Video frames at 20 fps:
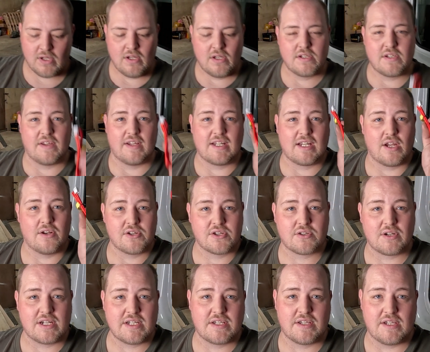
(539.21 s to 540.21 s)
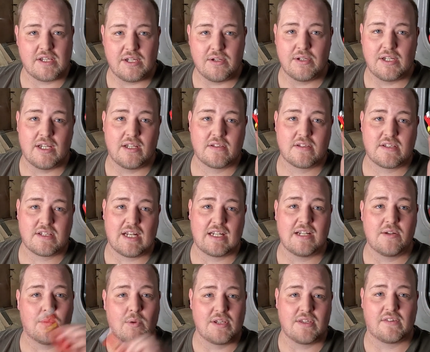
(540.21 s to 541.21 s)
to then go straight to the unit to tell
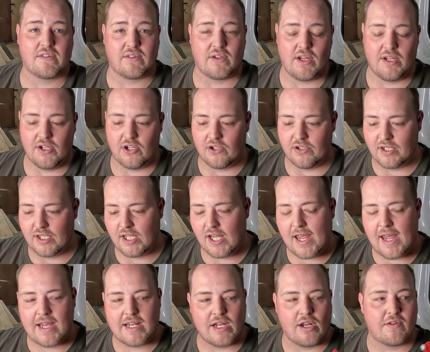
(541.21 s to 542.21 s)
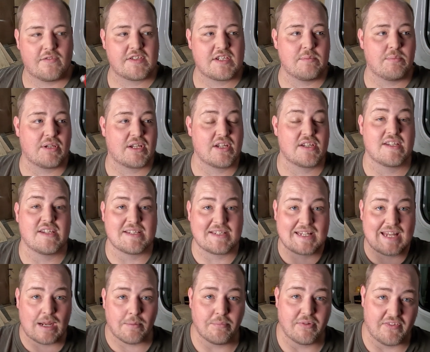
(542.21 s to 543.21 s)
it when to turn on. Now obviously, because it's a
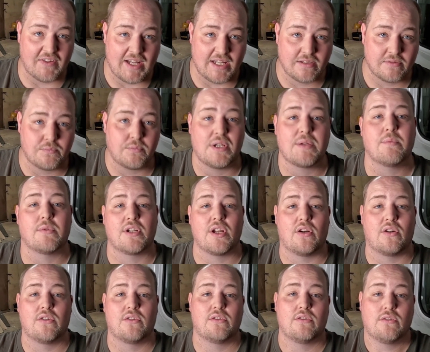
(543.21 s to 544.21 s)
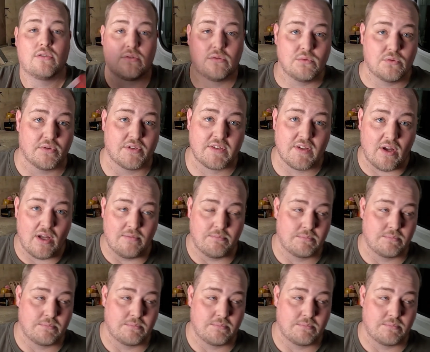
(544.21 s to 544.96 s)
camper van, we want it on all the time